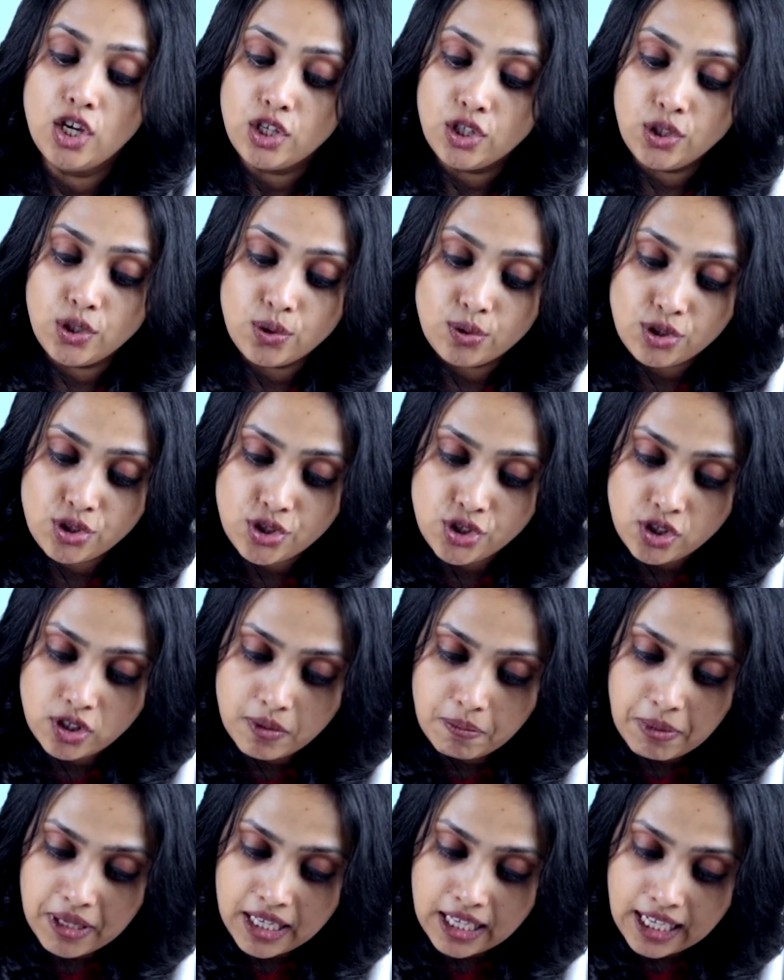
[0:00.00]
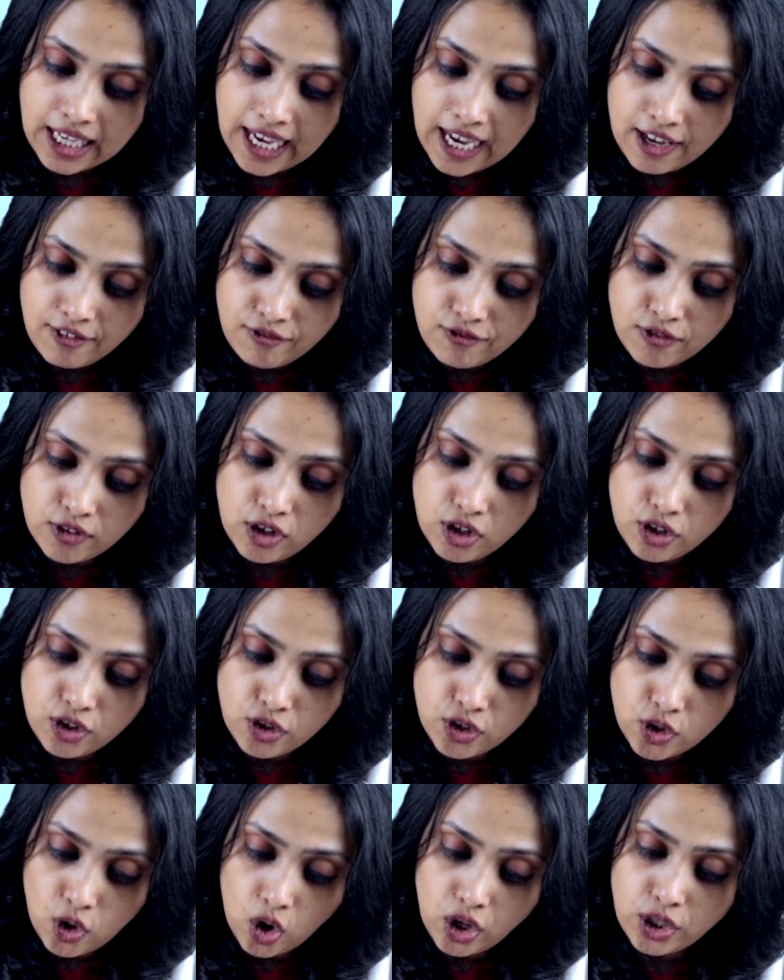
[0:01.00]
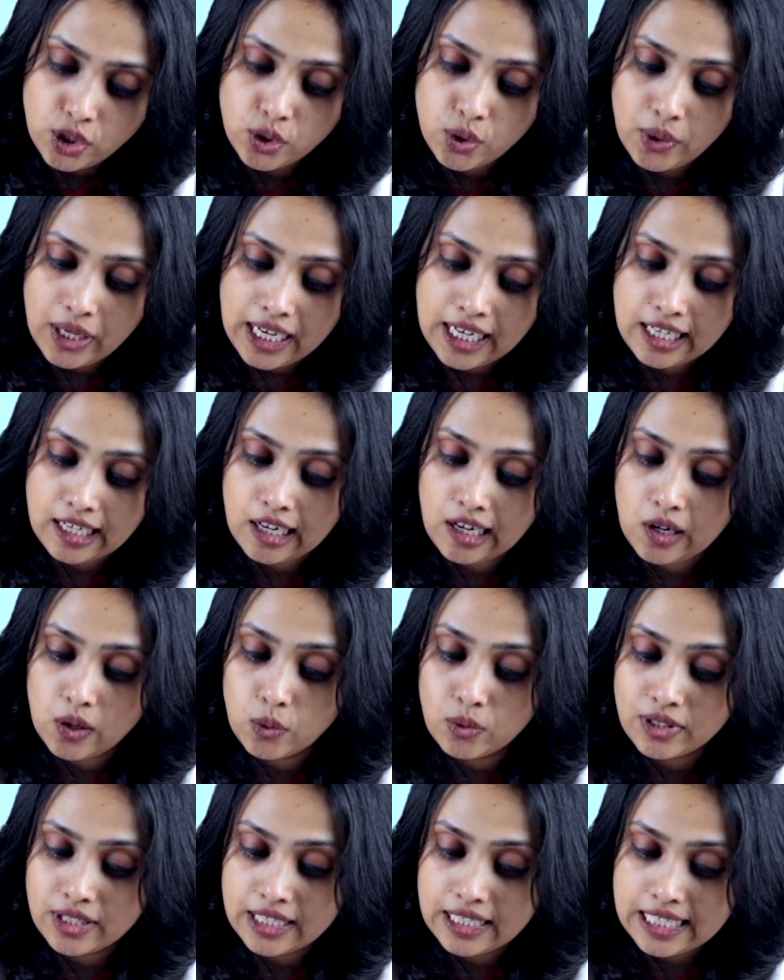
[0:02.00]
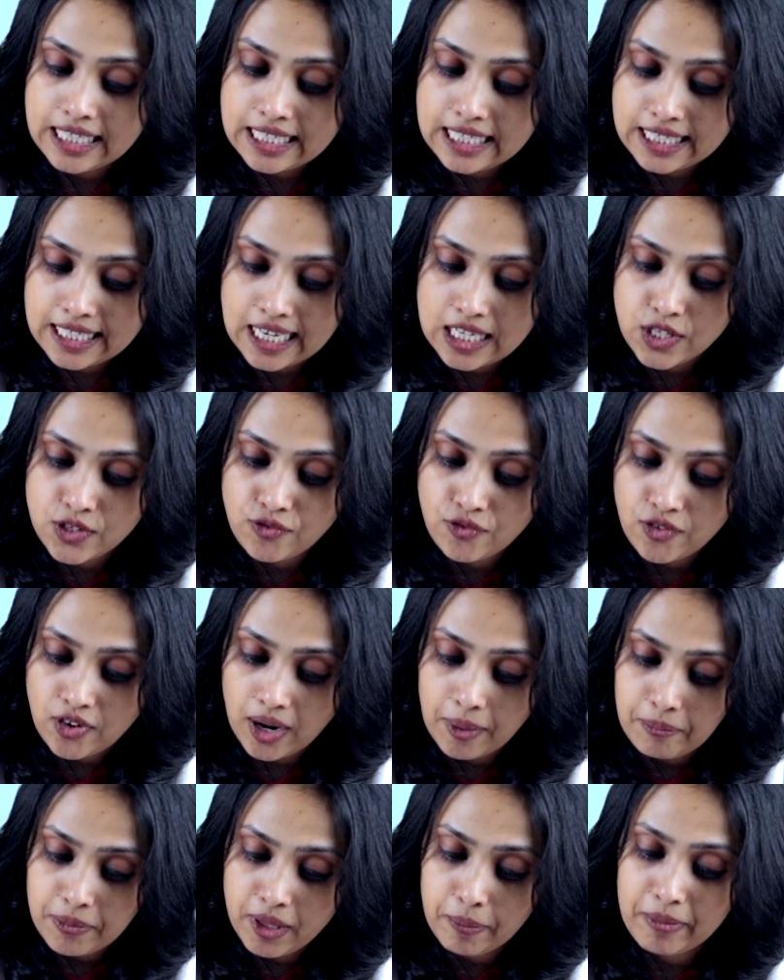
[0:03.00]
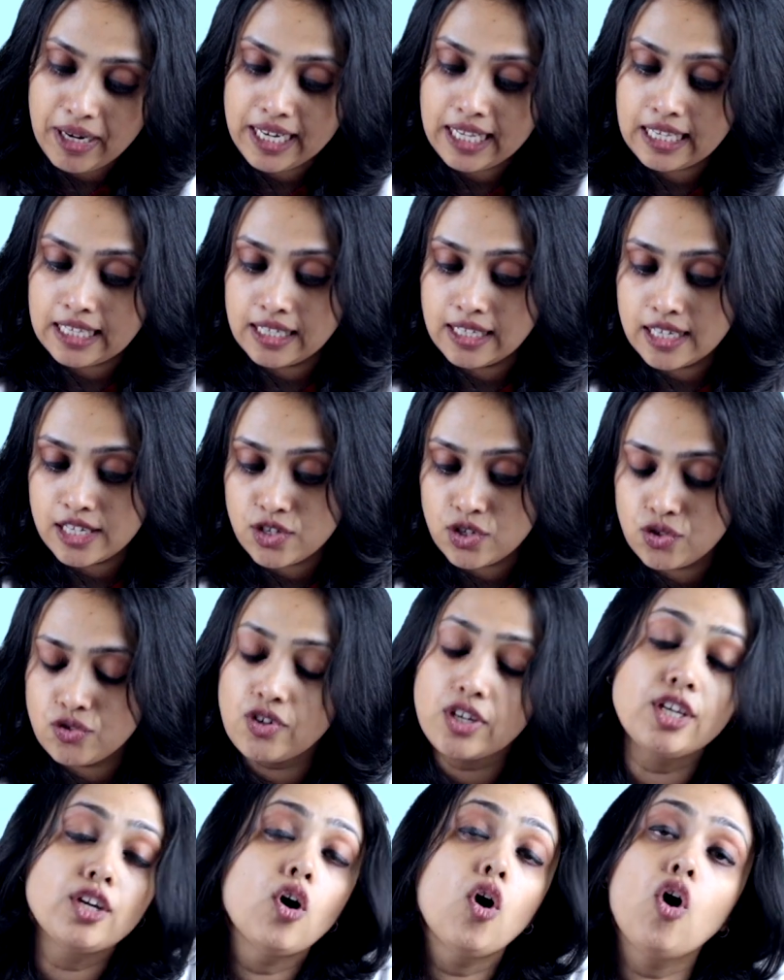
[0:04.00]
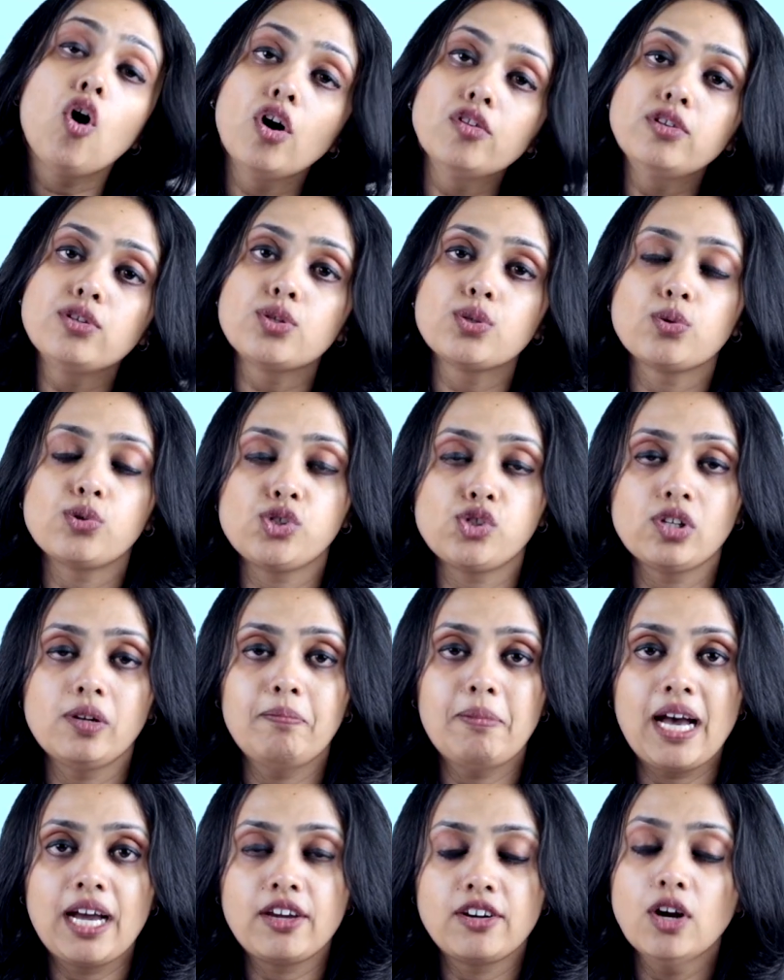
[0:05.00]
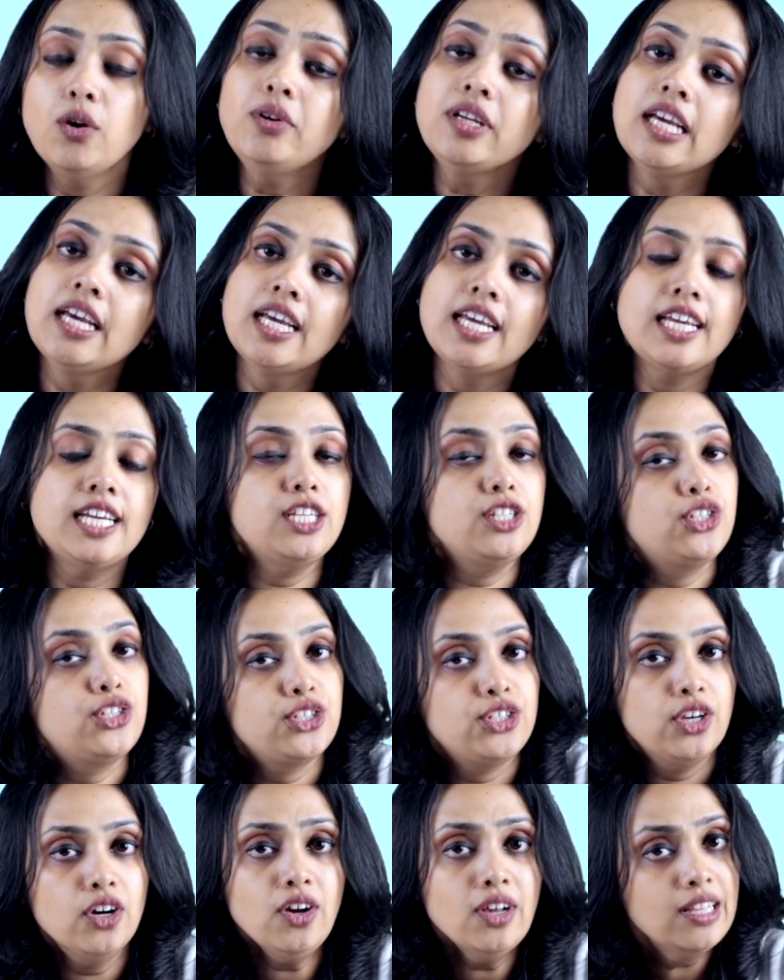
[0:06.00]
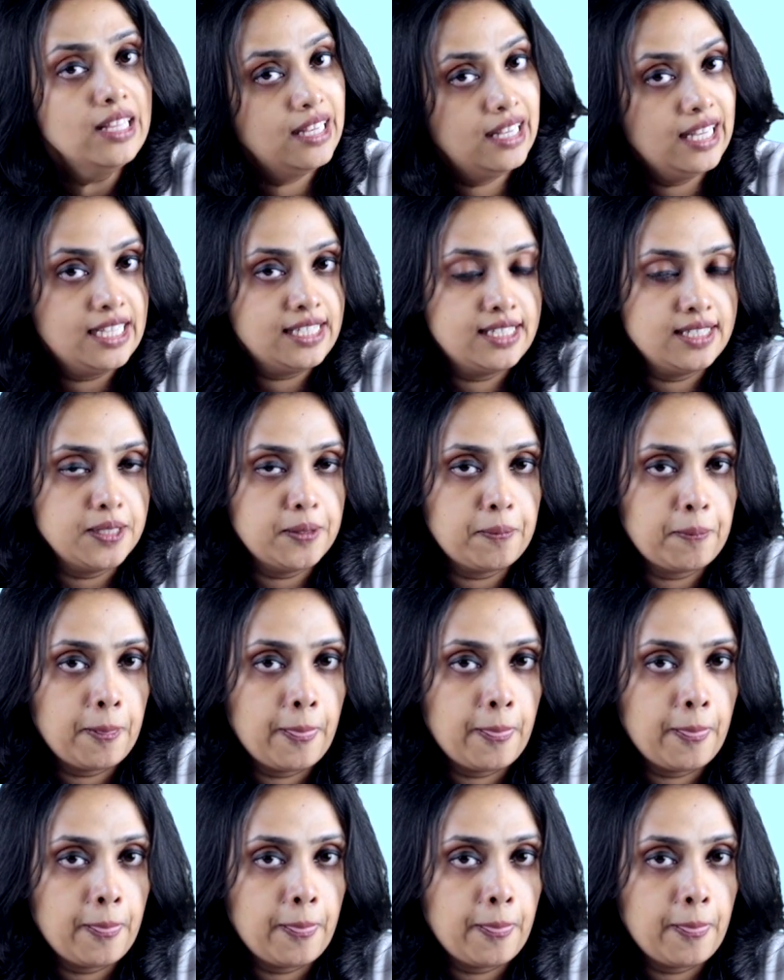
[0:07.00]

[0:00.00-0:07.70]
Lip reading: you should be careful not to include the details from the medical history or the social background into your letter.